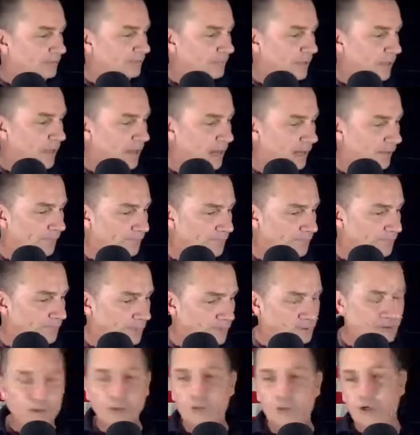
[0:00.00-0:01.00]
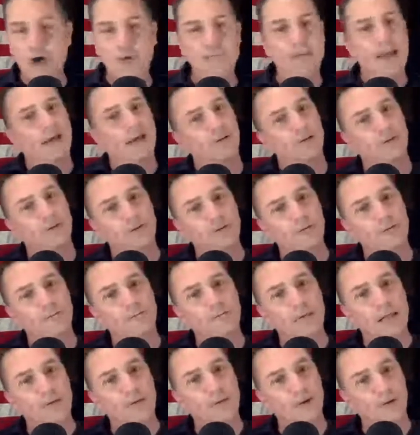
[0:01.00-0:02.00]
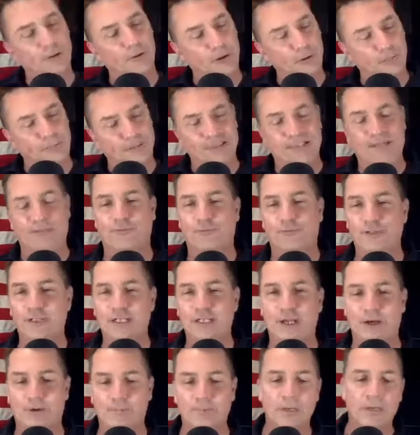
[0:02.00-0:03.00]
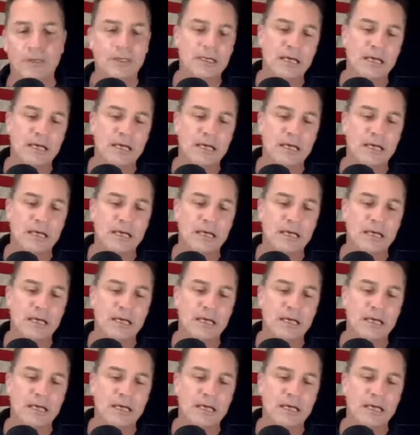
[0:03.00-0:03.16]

uh, the studio may, may look a little bit different here.